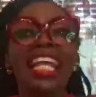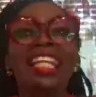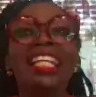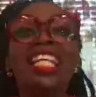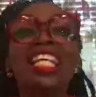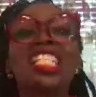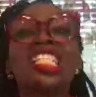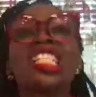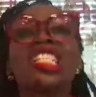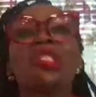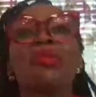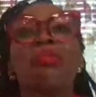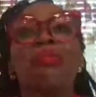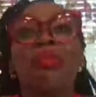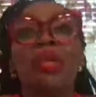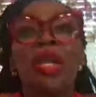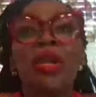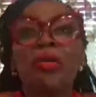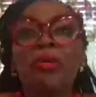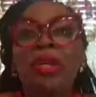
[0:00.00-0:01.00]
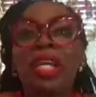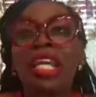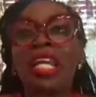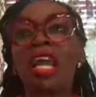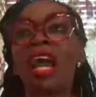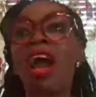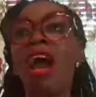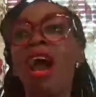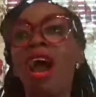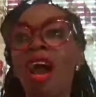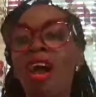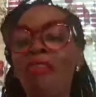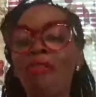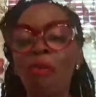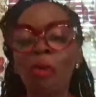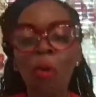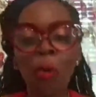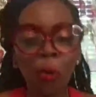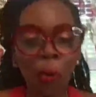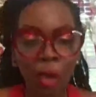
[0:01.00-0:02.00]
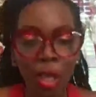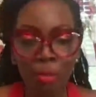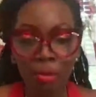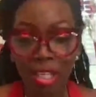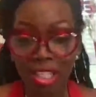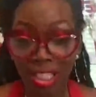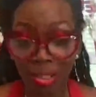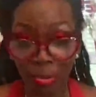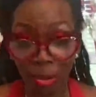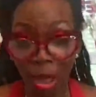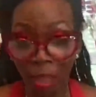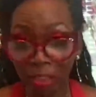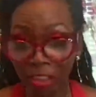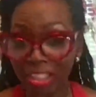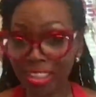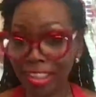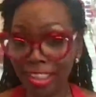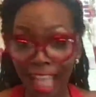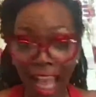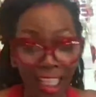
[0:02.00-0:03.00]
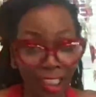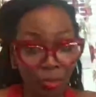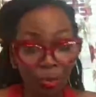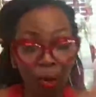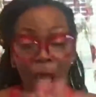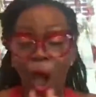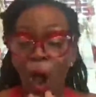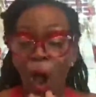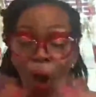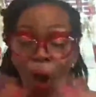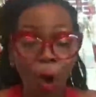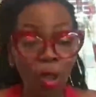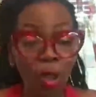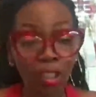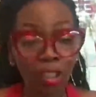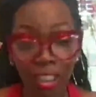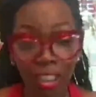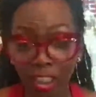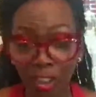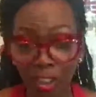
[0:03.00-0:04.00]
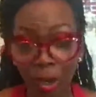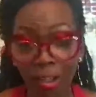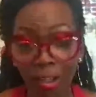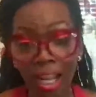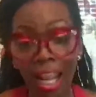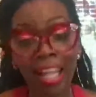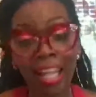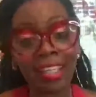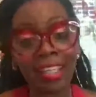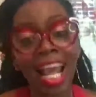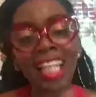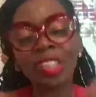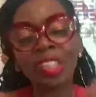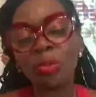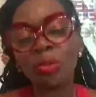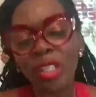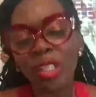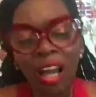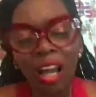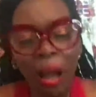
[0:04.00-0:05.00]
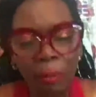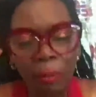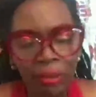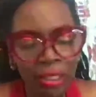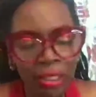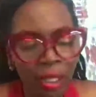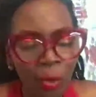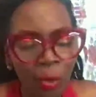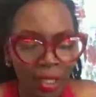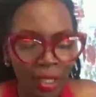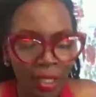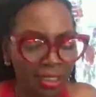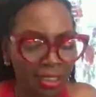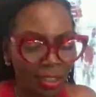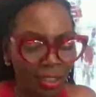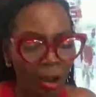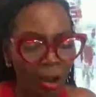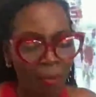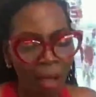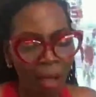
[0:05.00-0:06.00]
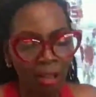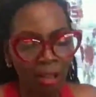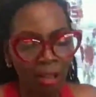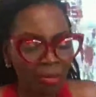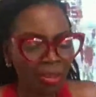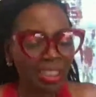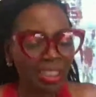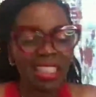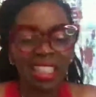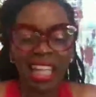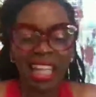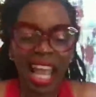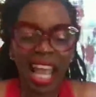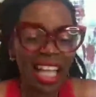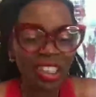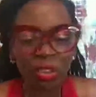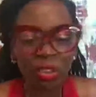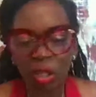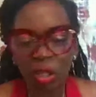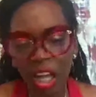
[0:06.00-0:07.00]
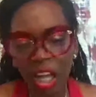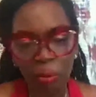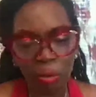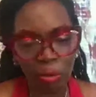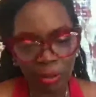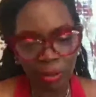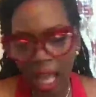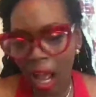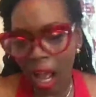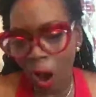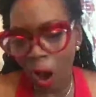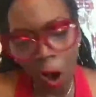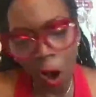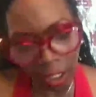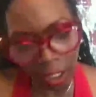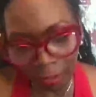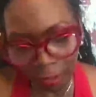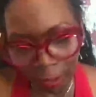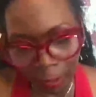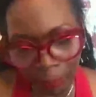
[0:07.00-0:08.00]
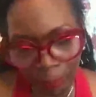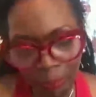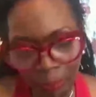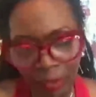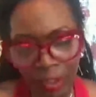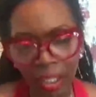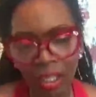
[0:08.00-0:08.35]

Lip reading: In the spirit of Women's Month, because that's why all of this started, and that's what a couple of the questions are about. So I'm just going to ask you a couple, not all of them.